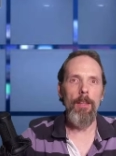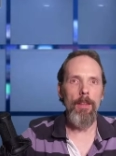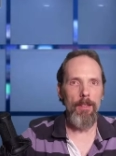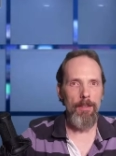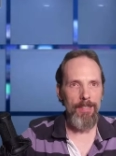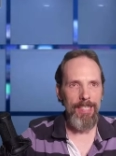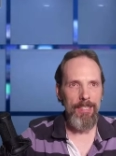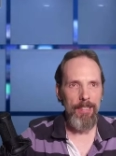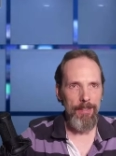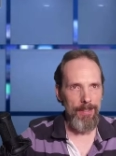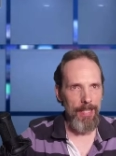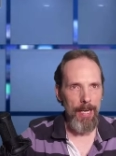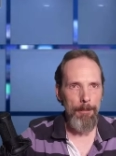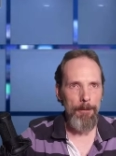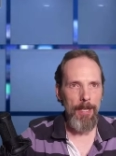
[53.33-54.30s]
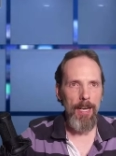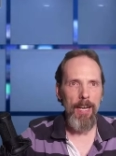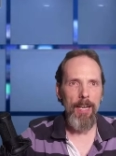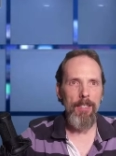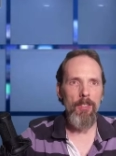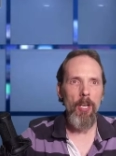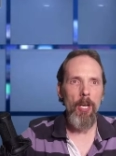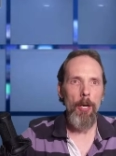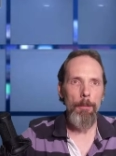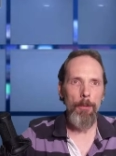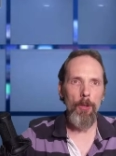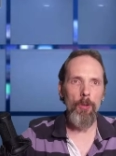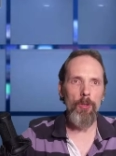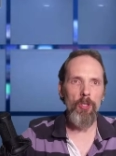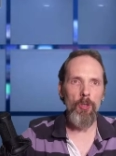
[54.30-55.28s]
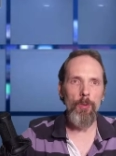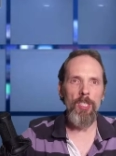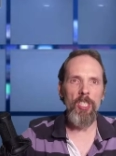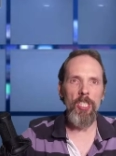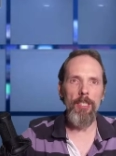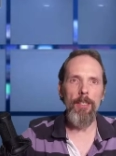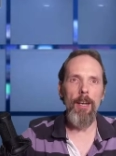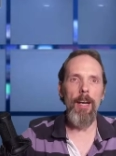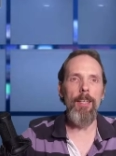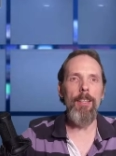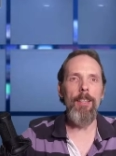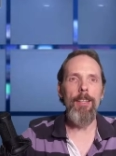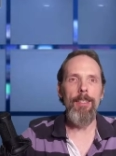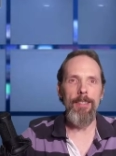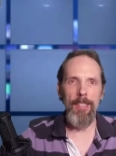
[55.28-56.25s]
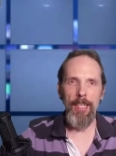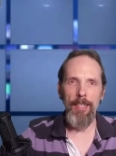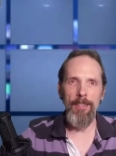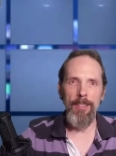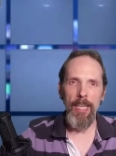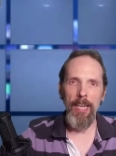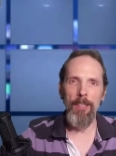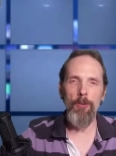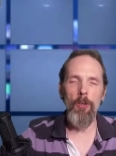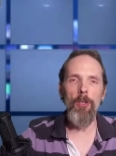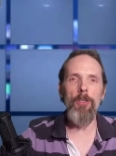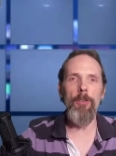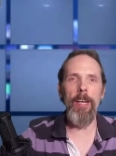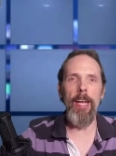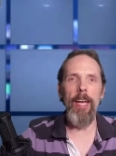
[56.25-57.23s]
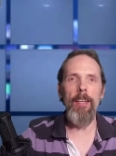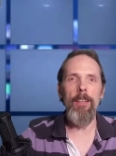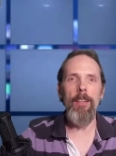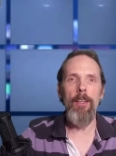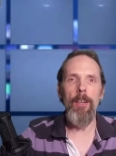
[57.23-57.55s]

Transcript: They'll need their top guys, Poo Suichirat, Yin Tang Krokriat,